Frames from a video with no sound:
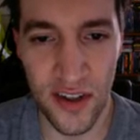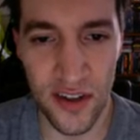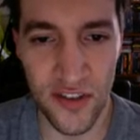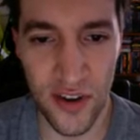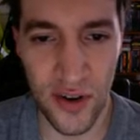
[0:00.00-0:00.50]

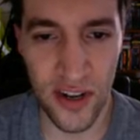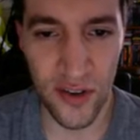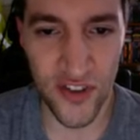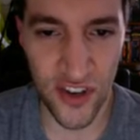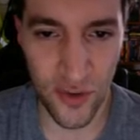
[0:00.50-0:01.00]
So in
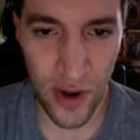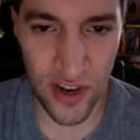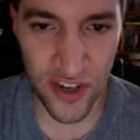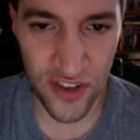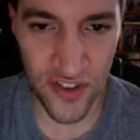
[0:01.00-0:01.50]
those
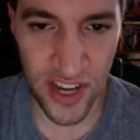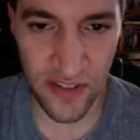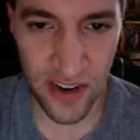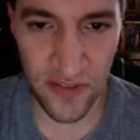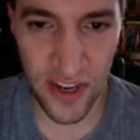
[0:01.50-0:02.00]
situations,
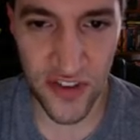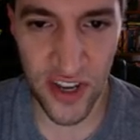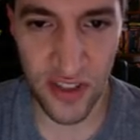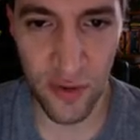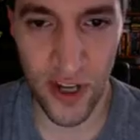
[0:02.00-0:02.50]
even if
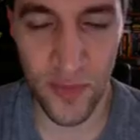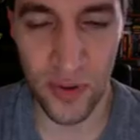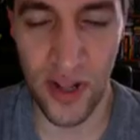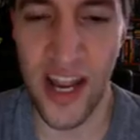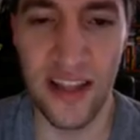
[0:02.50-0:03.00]
EC3 is
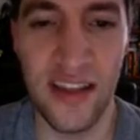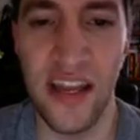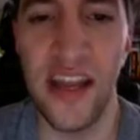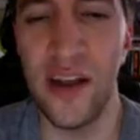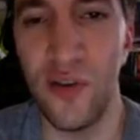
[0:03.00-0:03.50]
playing the
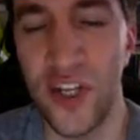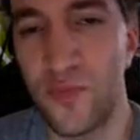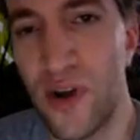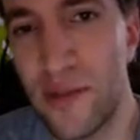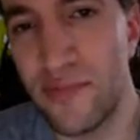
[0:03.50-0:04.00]
heel, he's
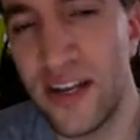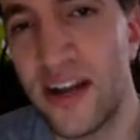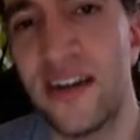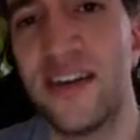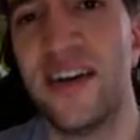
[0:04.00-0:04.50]
probably
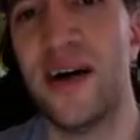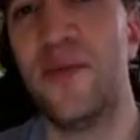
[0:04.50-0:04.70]
going to come